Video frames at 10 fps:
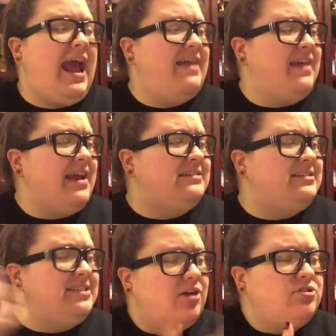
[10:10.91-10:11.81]
and they
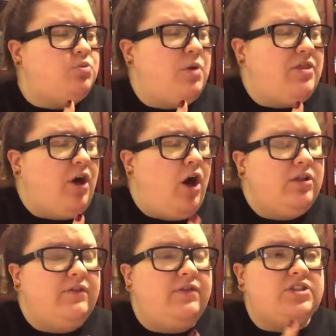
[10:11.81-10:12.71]
dealt with
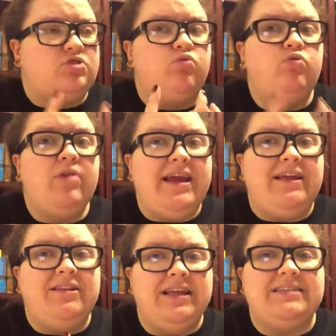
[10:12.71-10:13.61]
all of this
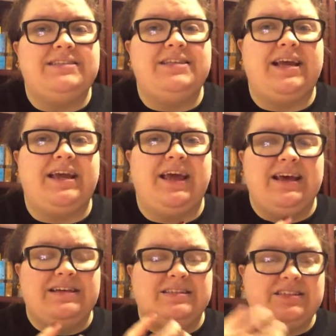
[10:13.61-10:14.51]
realistic
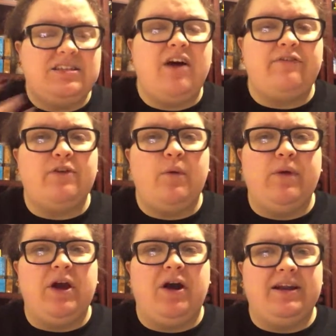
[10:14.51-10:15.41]
stuff
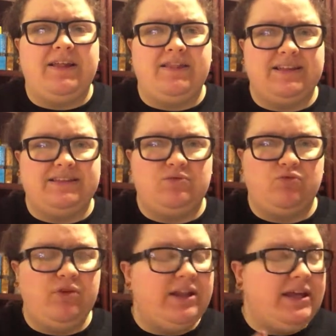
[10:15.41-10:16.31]
going on in this
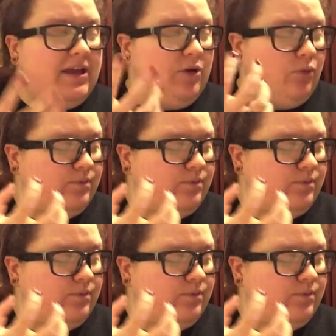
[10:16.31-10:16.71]
really